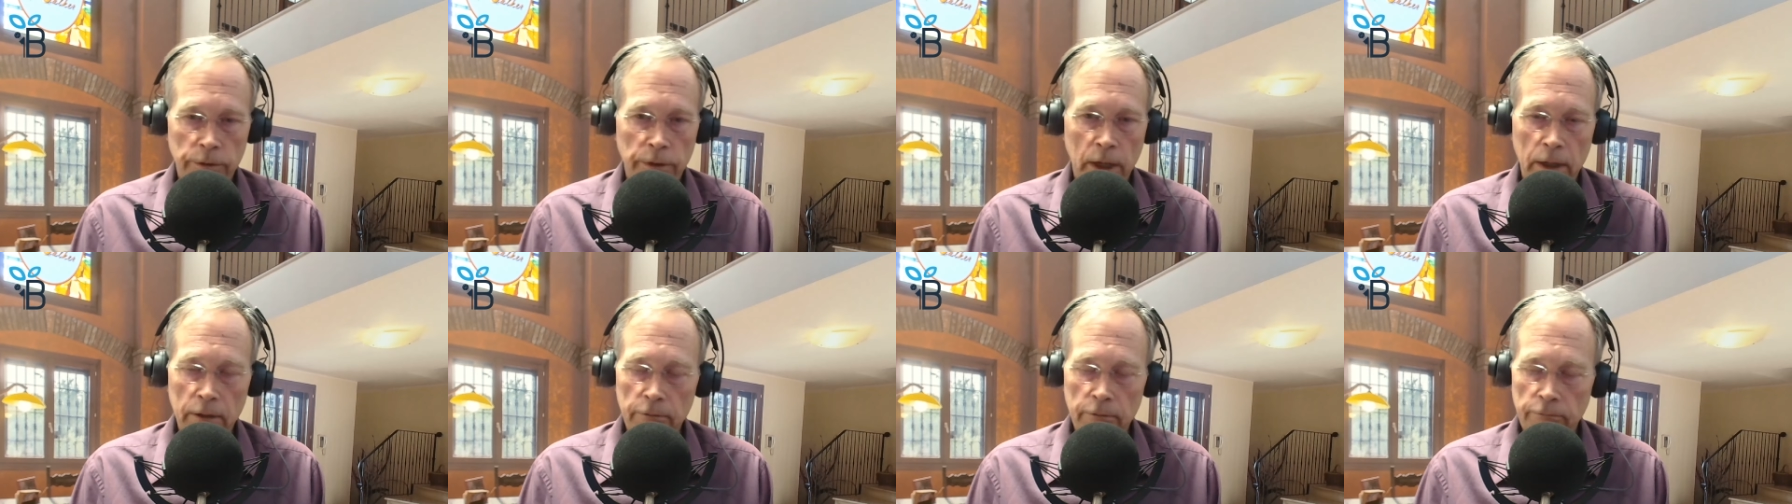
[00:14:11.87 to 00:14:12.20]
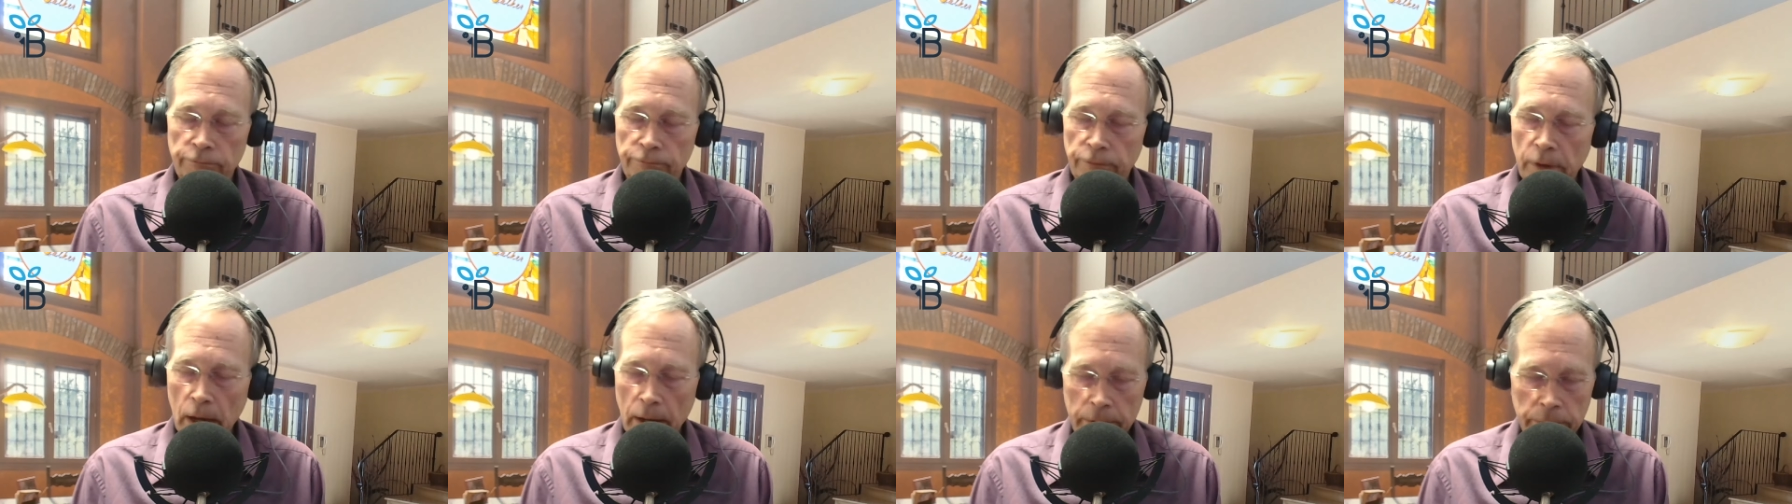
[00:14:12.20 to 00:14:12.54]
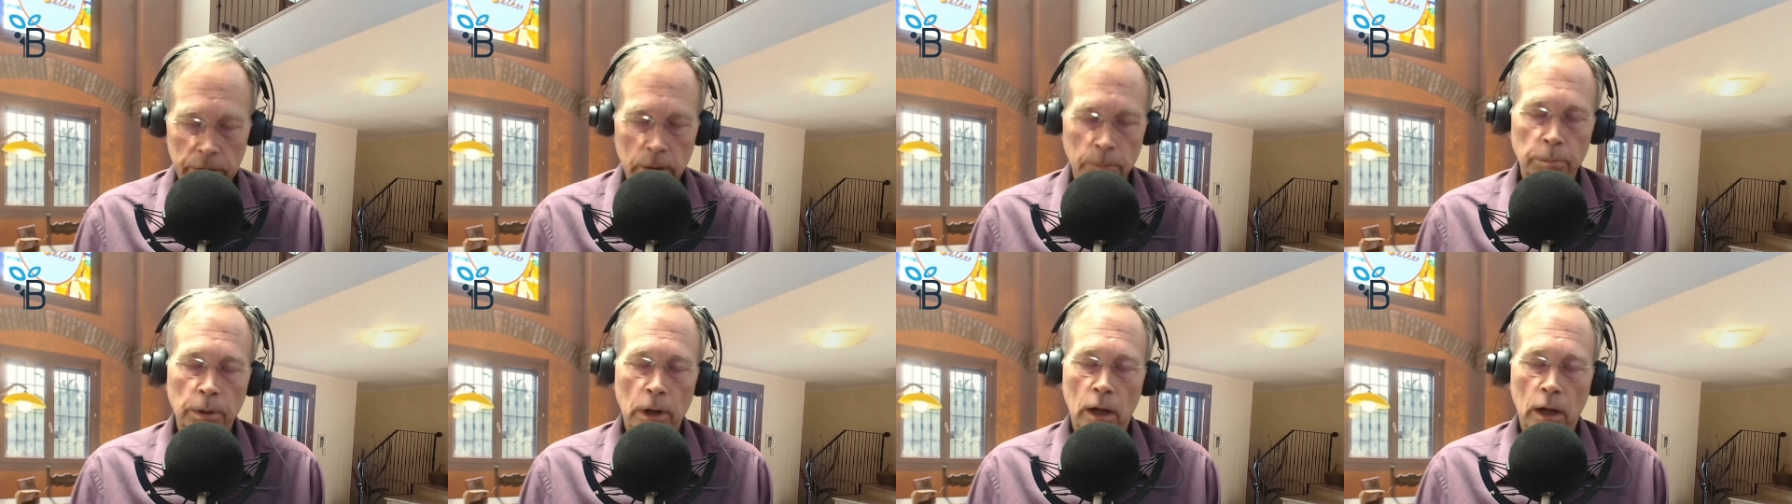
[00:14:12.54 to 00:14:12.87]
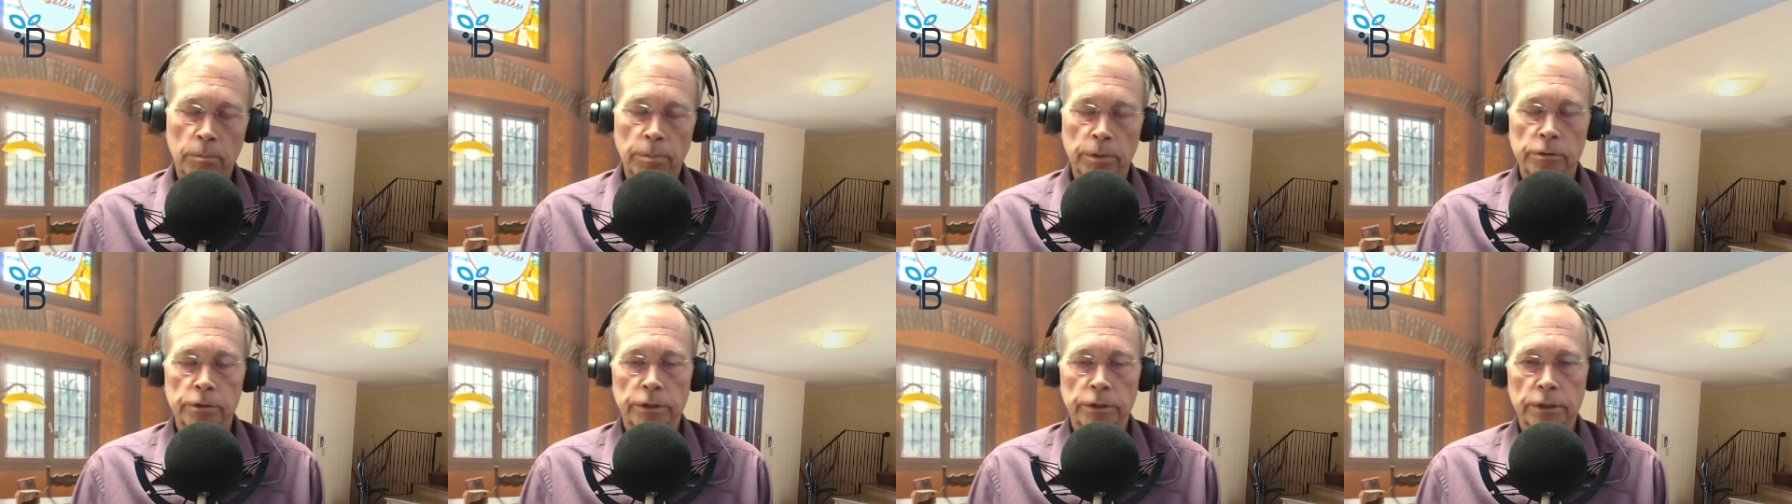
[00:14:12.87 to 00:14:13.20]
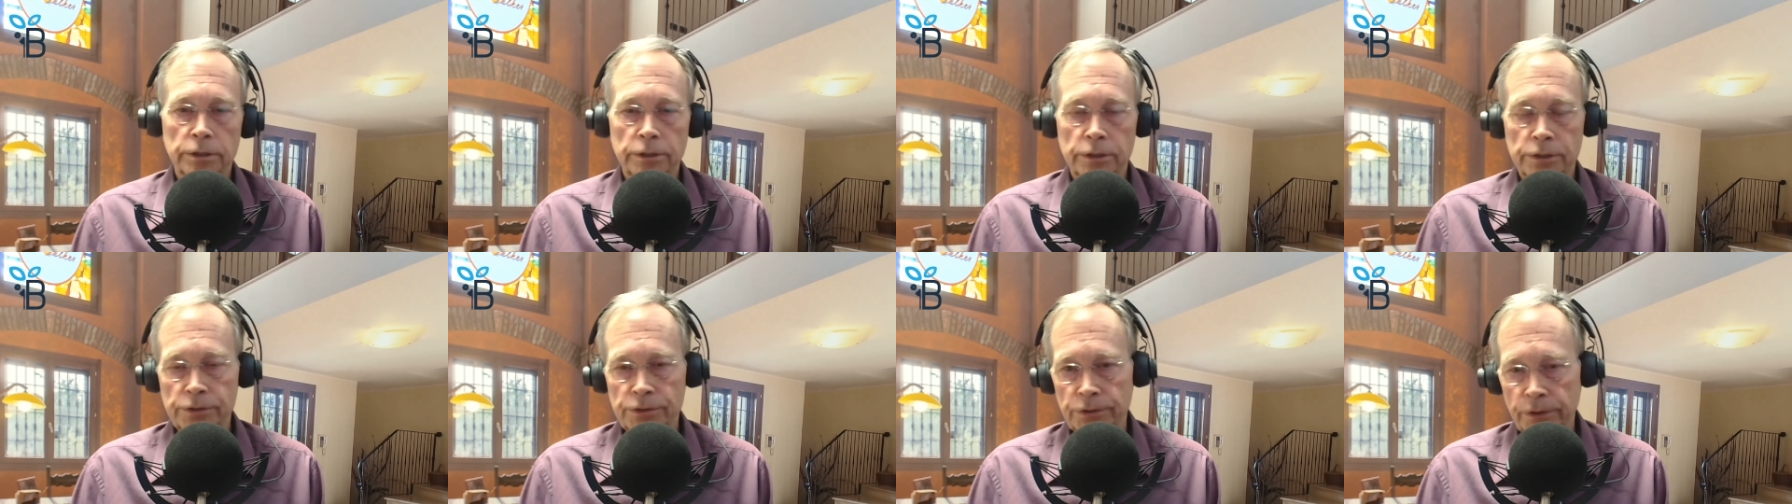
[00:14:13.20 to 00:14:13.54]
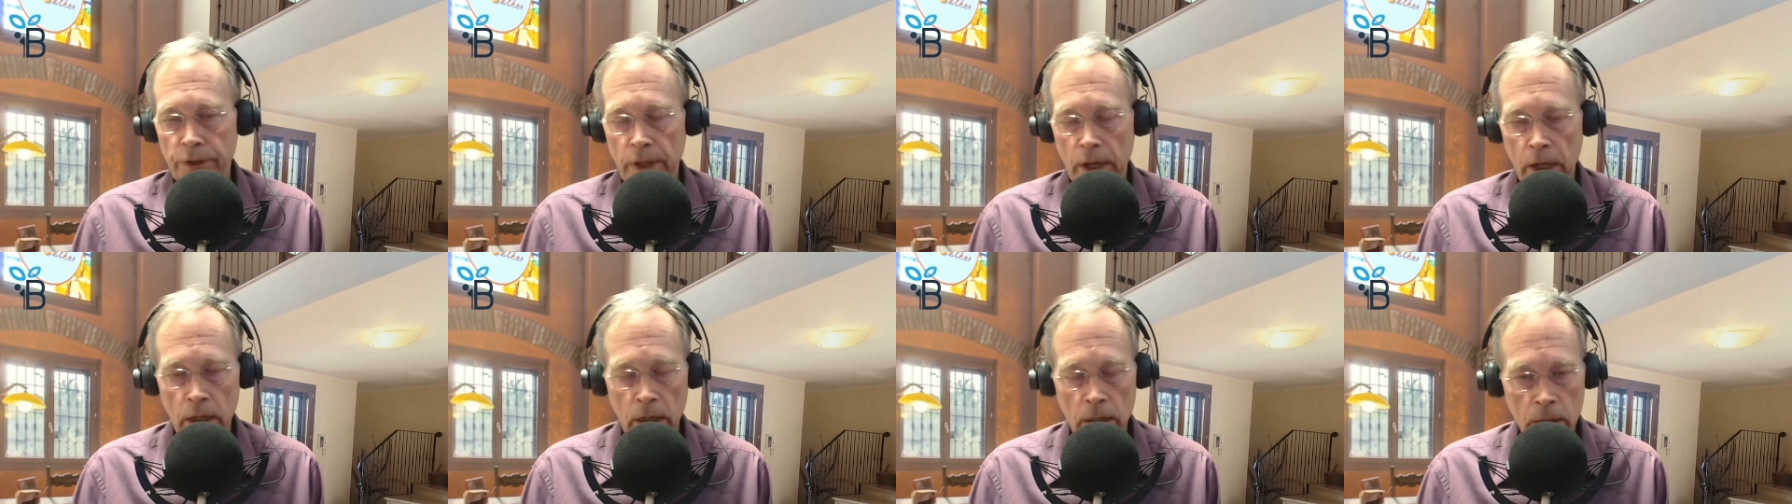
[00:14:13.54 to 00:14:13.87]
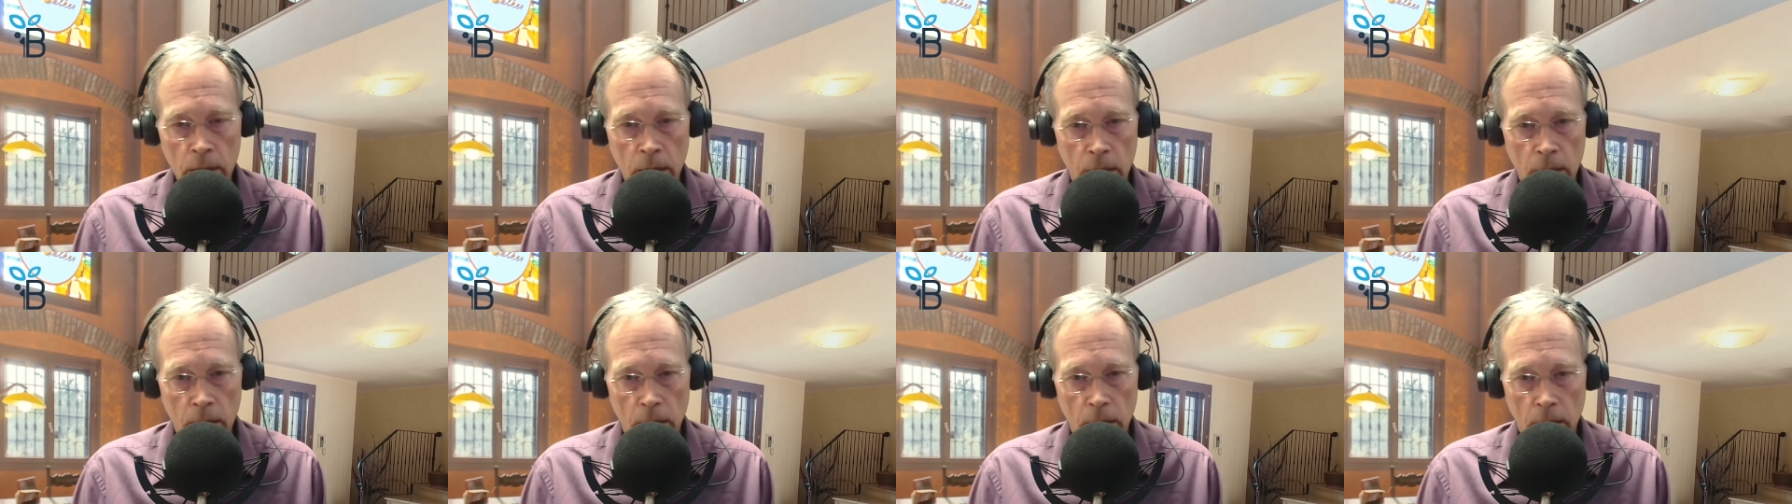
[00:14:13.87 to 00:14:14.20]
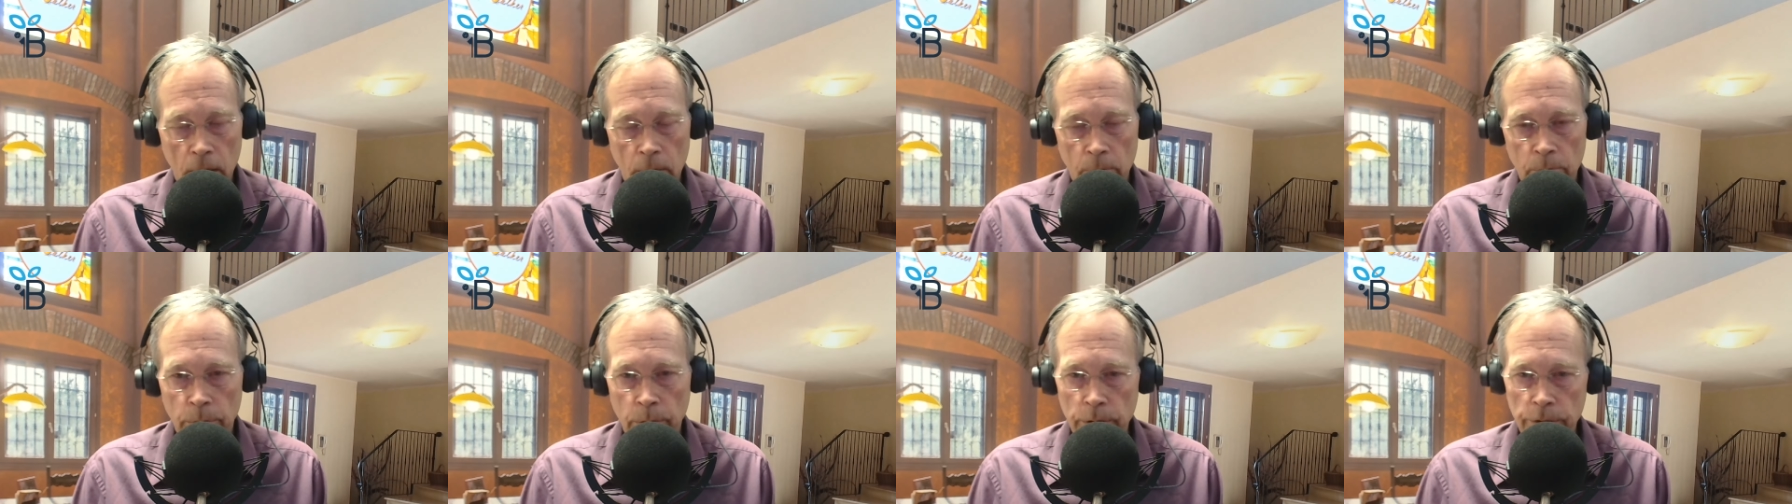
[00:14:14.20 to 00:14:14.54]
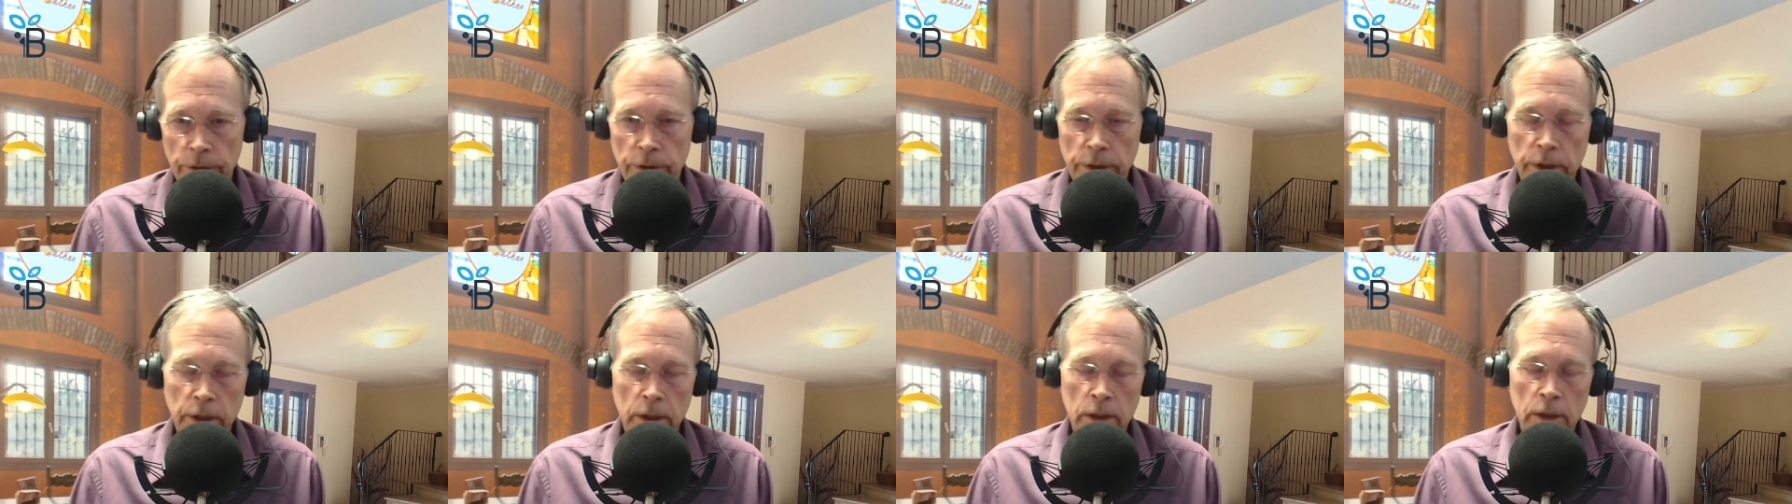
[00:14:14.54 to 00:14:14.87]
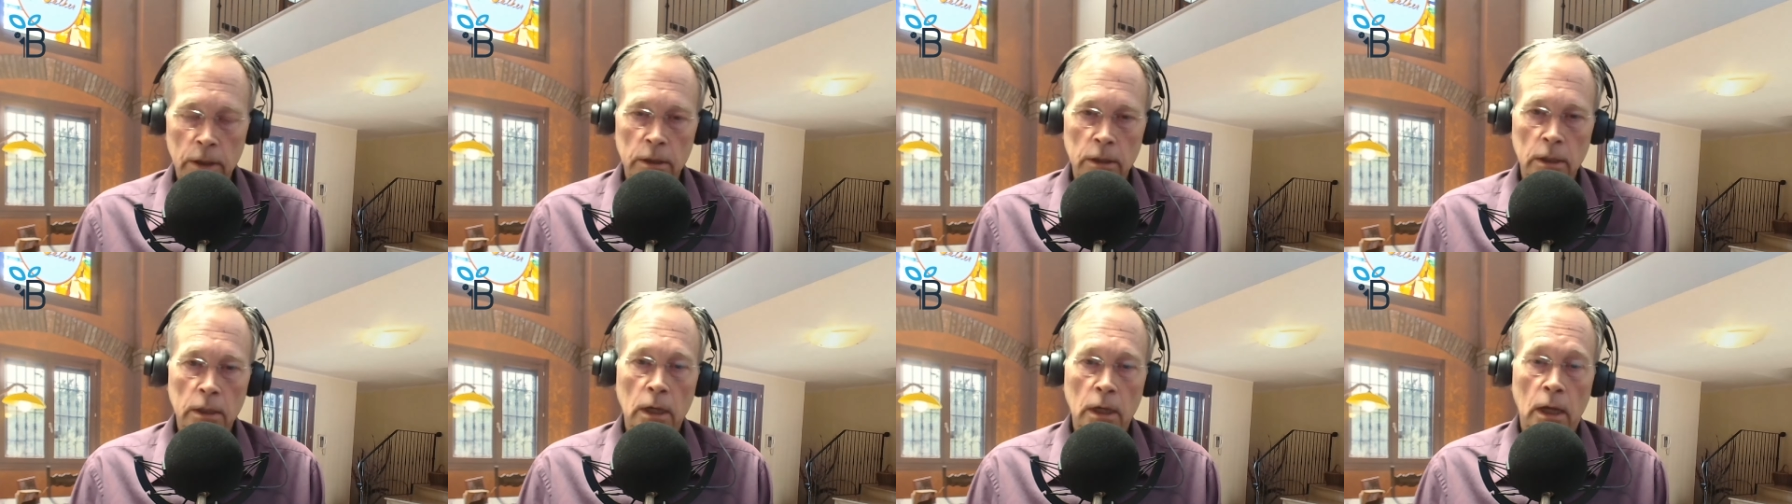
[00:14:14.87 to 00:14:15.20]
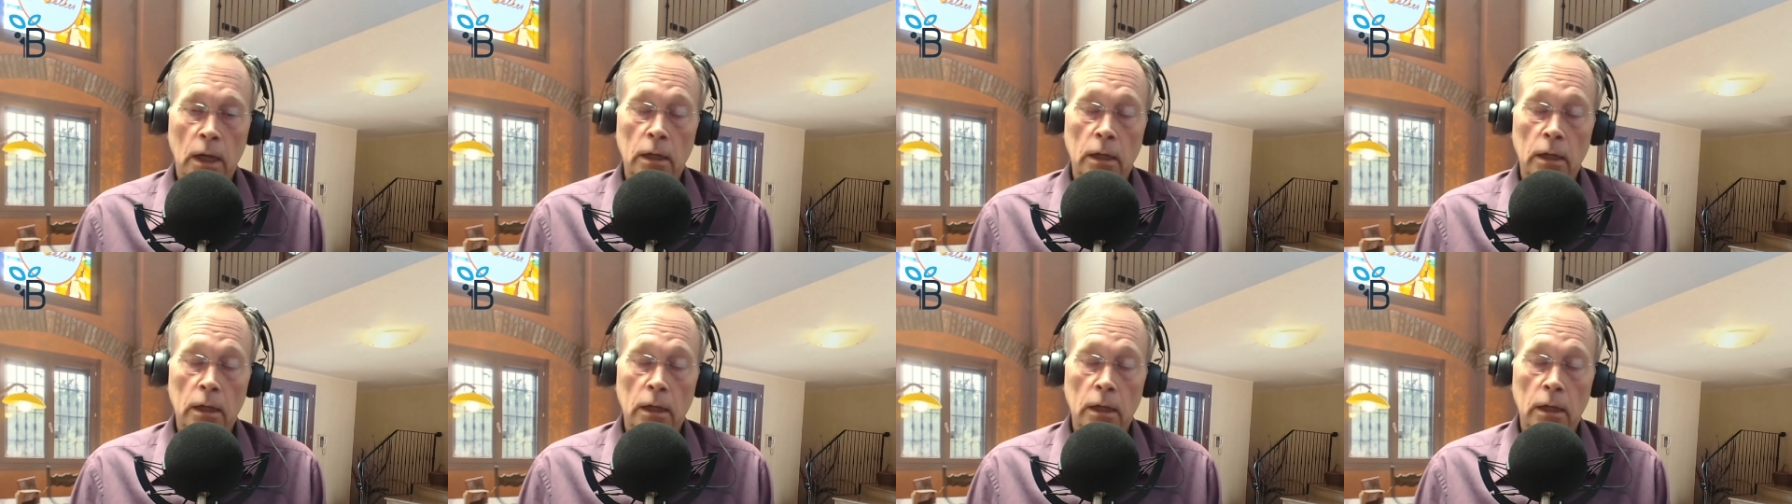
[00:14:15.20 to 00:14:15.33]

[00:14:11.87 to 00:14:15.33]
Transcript: They find the properties, they put the